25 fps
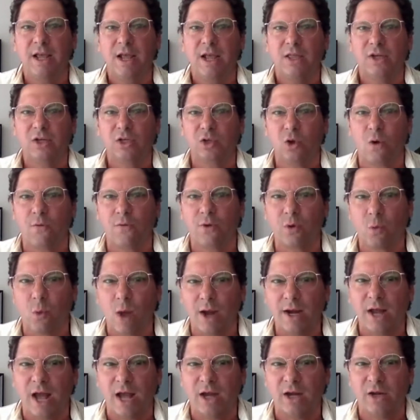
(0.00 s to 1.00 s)
there's over
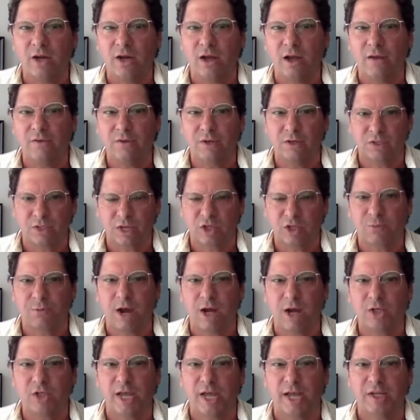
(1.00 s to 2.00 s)
100 such
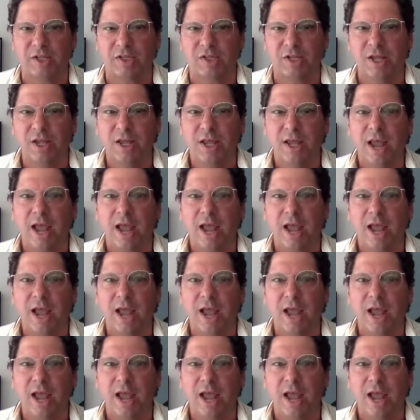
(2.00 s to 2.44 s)
projects.